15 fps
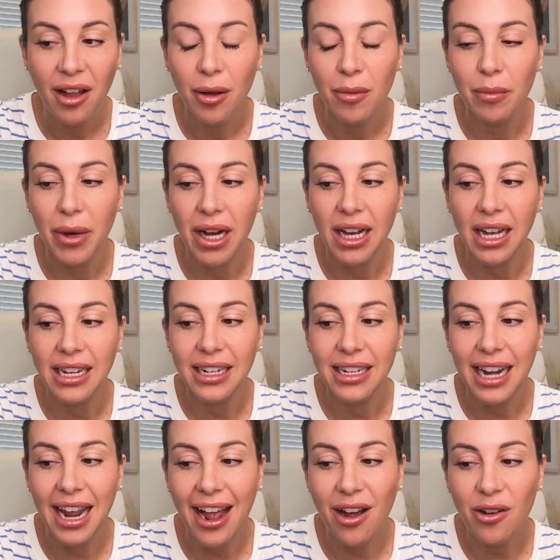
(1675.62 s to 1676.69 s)
But
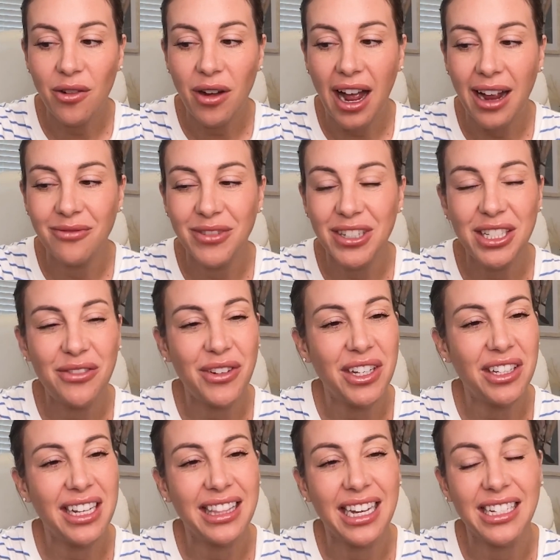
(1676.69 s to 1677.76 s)
now I'm just feel
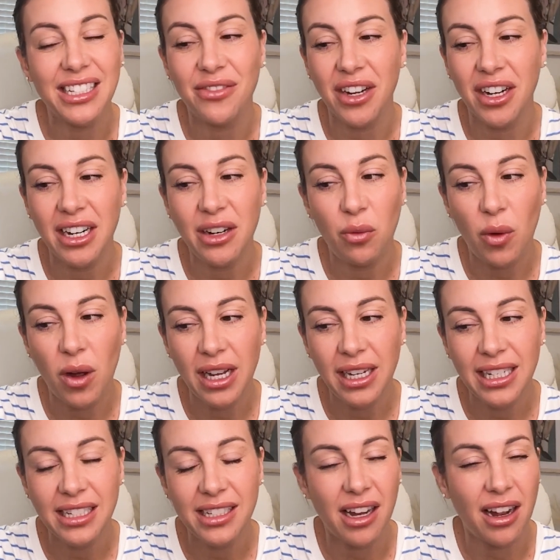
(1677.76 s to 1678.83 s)
like that's very one,
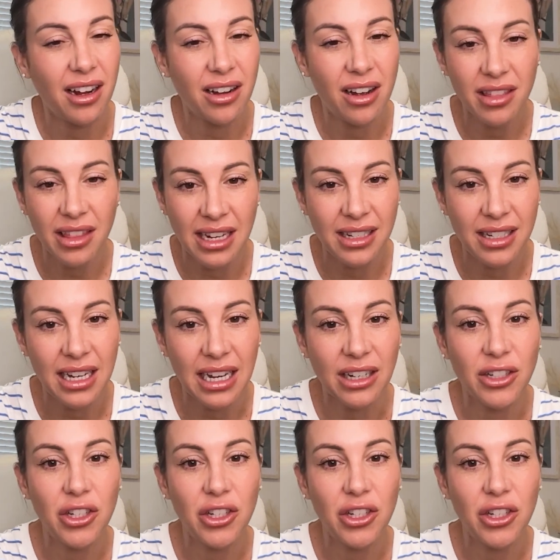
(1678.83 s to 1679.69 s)
that's unauthentic.